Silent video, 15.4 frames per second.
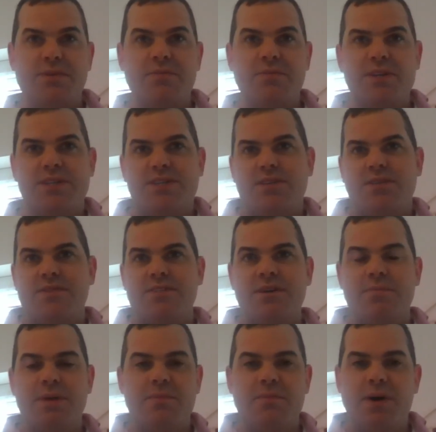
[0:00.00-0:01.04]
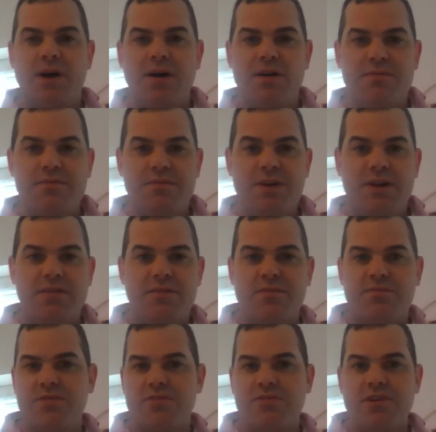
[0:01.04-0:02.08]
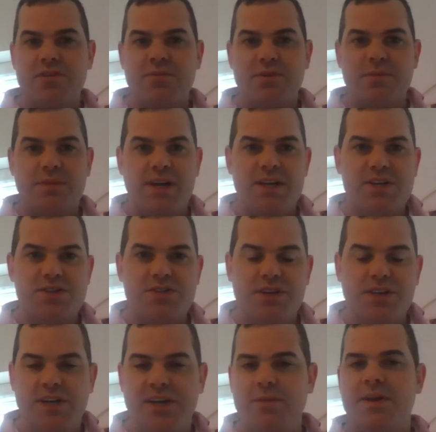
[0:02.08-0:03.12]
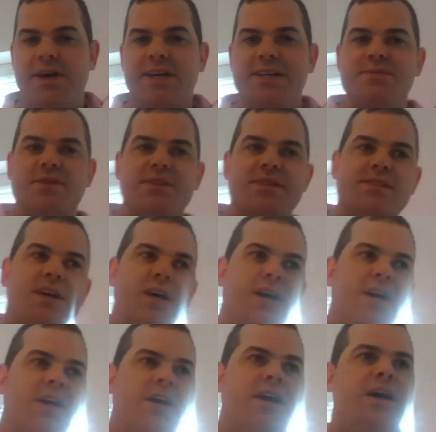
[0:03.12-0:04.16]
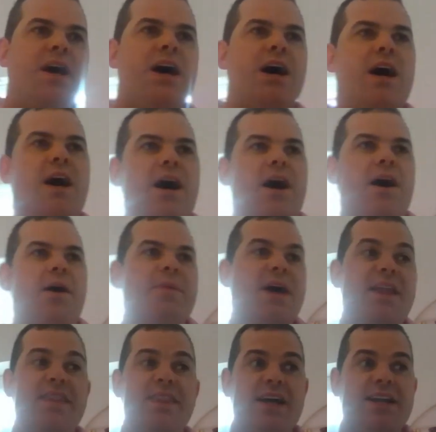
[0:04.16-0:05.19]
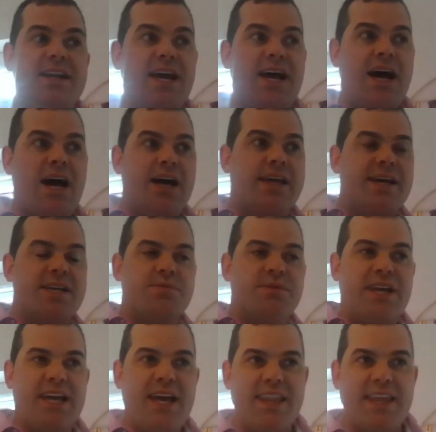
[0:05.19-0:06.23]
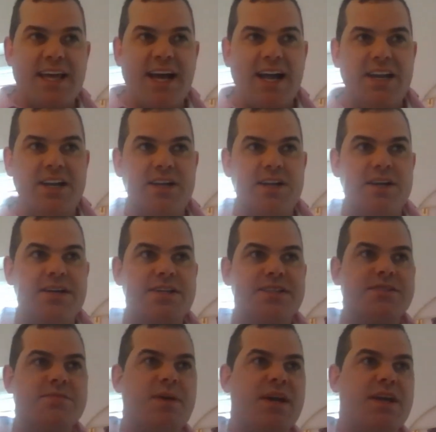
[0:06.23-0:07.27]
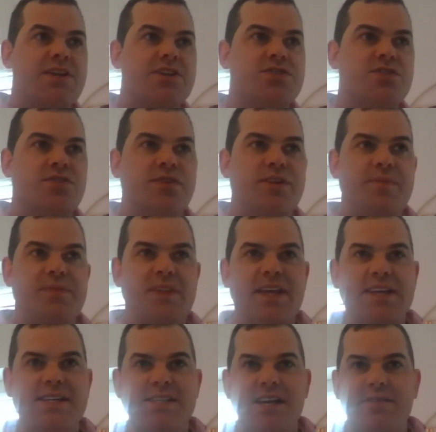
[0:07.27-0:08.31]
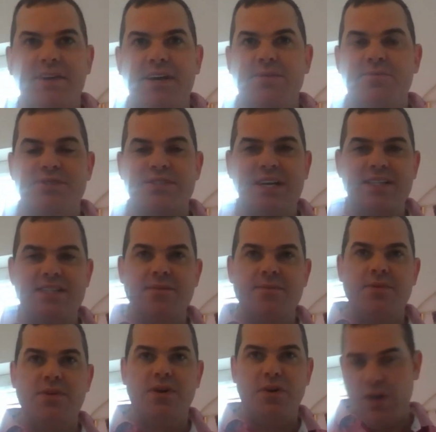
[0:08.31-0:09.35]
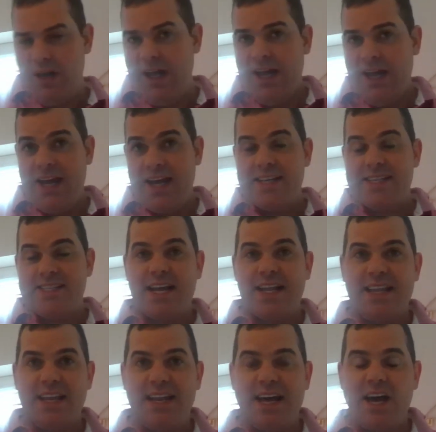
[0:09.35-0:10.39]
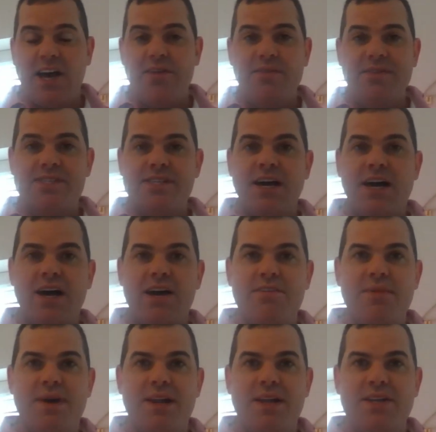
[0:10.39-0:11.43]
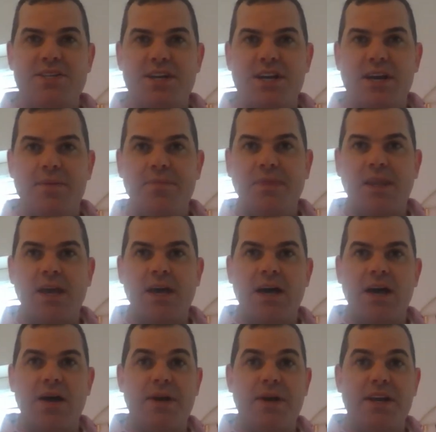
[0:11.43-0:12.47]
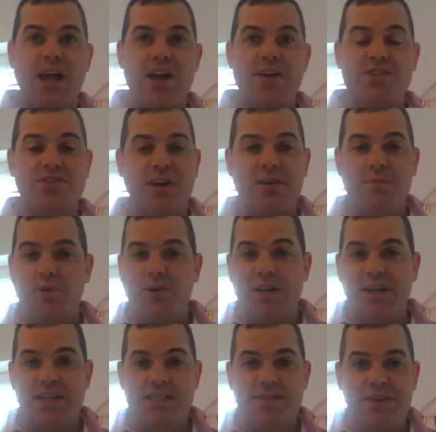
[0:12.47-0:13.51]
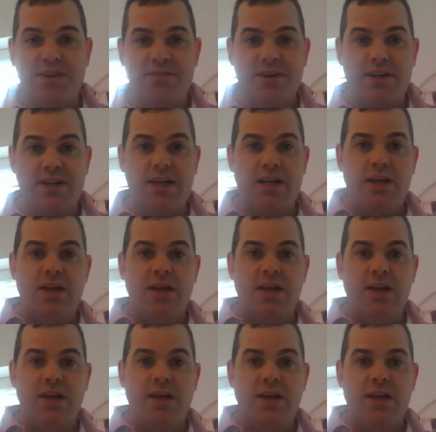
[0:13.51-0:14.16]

which is obviously a big part of recruitment, making sure you do your placements. And then, I guess when you get the candidates, making sure that their CV is presentable, sending that over to the hiring manager, and trying to book an interview, really.